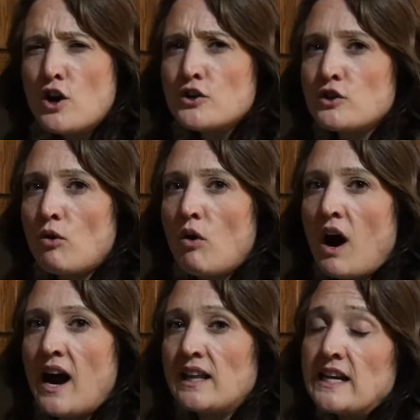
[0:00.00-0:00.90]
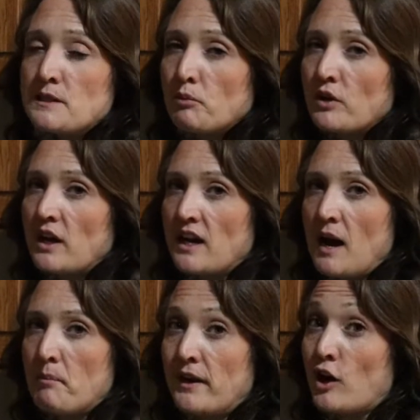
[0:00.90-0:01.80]
So I like to put a
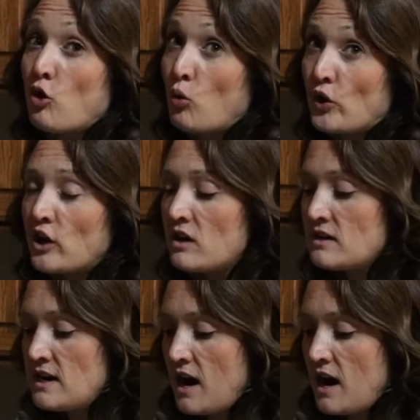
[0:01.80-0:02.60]
cup and a quarter